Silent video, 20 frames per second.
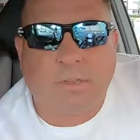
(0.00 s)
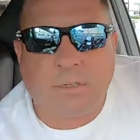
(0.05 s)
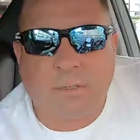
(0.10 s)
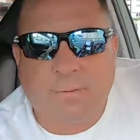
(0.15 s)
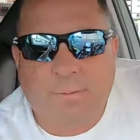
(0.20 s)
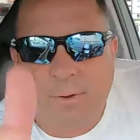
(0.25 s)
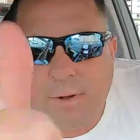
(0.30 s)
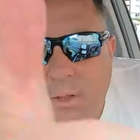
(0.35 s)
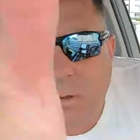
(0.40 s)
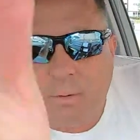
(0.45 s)
this
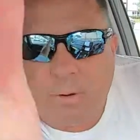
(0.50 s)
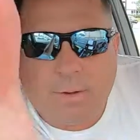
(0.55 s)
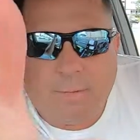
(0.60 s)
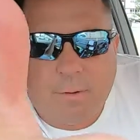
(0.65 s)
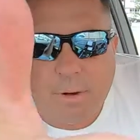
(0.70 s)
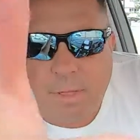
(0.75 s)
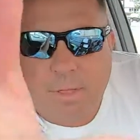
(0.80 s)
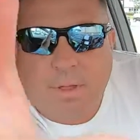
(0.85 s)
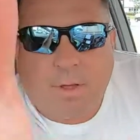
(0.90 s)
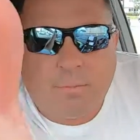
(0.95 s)
video, give
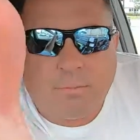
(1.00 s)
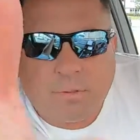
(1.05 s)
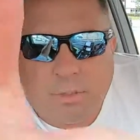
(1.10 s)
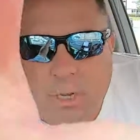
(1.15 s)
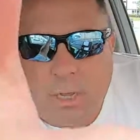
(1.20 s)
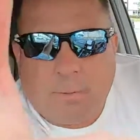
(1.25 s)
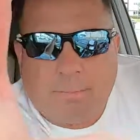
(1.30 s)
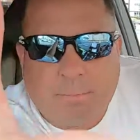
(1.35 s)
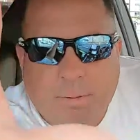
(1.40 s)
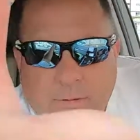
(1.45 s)
it a thumbs
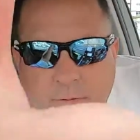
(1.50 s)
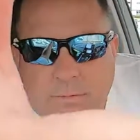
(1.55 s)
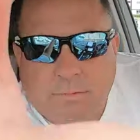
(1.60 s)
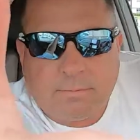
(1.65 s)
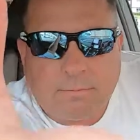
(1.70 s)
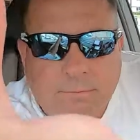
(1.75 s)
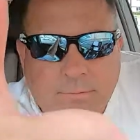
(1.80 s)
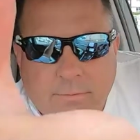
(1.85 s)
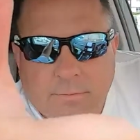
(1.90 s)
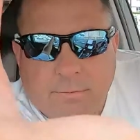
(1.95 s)
up.
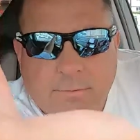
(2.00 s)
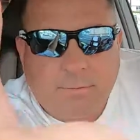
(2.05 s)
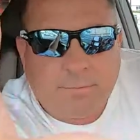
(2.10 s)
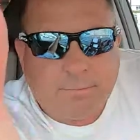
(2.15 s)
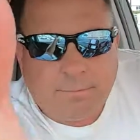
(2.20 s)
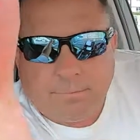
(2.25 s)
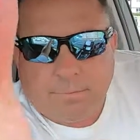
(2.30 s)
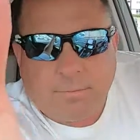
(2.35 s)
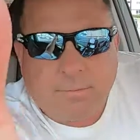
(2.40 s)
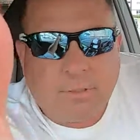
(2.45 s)

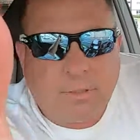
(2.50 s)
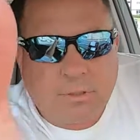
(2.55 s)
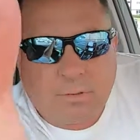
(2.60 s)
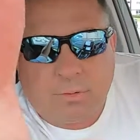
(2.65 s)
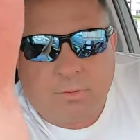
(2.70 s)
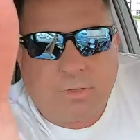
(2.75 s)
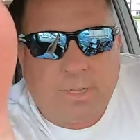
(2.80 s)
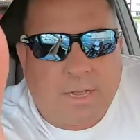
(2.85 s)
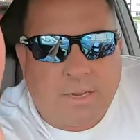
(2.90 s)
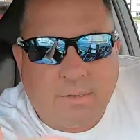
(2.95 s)
This
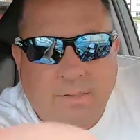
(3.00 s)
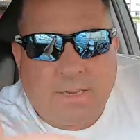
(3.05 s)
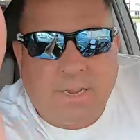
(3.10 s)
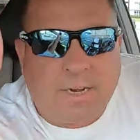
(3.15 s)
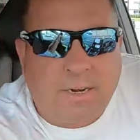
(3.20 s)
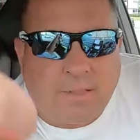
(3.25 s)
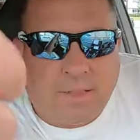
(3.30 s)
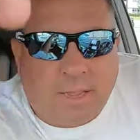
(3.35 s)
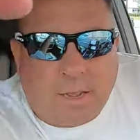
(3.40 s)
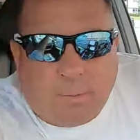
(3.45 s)
was not
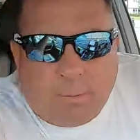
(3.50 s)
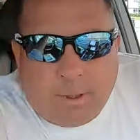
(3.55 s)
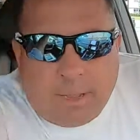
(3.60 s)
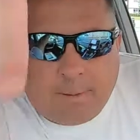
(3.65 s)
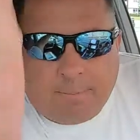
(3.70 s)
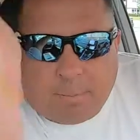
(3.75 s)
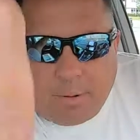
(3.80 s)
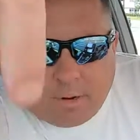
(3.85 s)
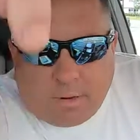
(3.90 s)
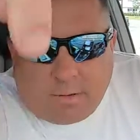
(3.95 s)
intended that way,
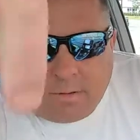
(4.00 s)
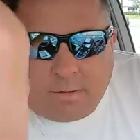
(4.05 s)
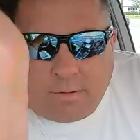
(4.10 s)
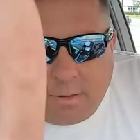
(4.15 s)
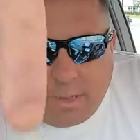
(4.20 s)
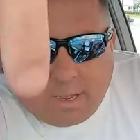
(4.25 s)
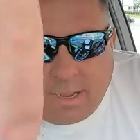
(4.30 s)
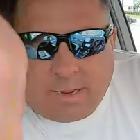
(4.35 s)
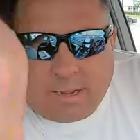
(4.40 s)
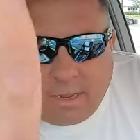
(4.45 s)
but
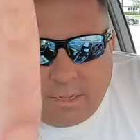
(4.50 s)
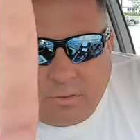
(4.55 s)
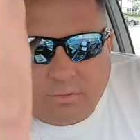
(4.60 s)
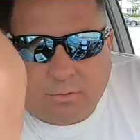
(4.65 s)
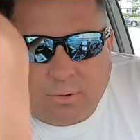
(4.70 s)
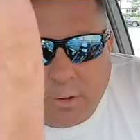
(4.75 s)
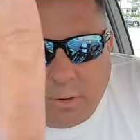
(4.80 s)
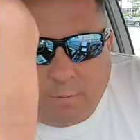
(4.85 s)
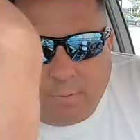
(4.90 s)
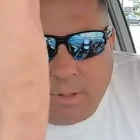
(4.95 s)
the icon's
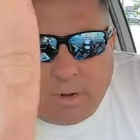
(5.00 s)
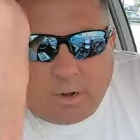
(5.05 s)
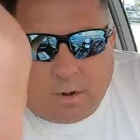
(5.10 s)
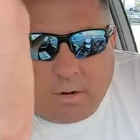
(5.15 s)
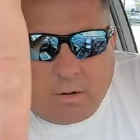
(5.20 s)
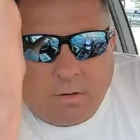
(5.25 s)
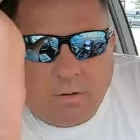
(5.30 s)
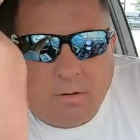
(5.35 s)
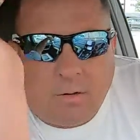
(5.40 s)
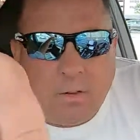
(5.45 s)
right over
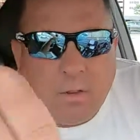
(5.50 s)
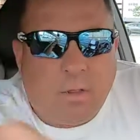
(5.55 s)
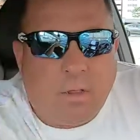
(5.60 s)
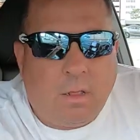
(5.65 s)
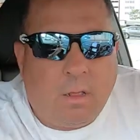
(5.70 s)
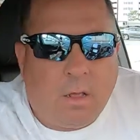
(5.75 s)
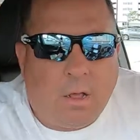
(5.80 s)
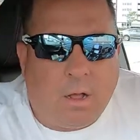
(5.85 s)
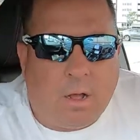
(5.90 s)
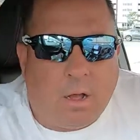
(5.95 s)
there.
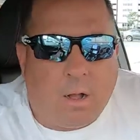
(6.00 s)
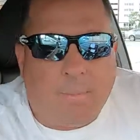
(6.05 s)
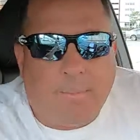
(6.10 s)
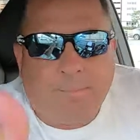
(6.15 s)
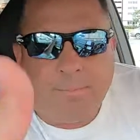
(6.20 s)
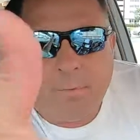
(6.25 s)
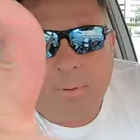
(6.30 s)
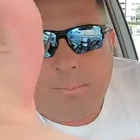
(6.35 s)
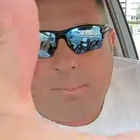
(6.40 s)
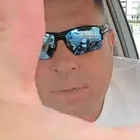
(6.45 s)

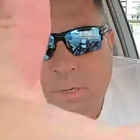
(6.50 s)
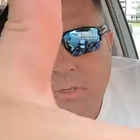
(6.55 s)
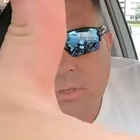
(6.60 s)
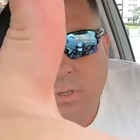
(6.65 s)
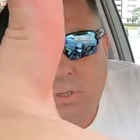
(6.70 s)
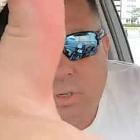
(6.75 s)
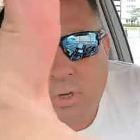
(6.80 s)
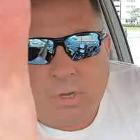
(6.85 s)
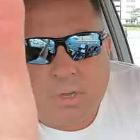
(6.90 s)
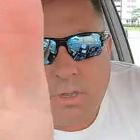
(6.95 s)
The piece
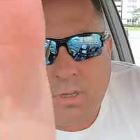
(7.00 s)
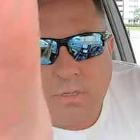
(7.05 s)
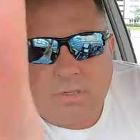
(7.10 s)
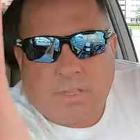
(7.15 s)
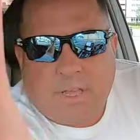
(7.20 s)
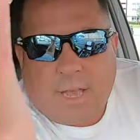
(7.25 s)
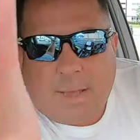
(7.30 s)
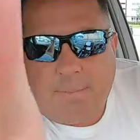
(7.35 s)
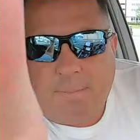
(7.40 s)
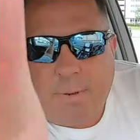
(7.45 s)
of chicken's
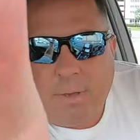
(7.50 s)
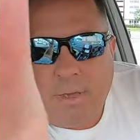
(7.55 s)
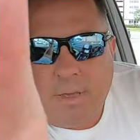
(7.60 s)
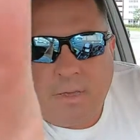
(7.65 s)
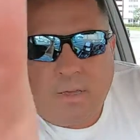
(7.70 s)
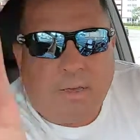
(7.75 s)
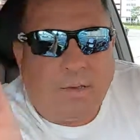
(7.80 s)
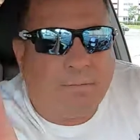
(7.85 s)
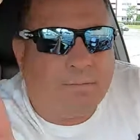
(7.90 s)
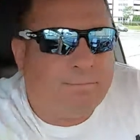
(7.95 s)
that
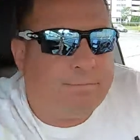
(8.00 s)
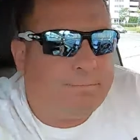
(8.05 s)
big.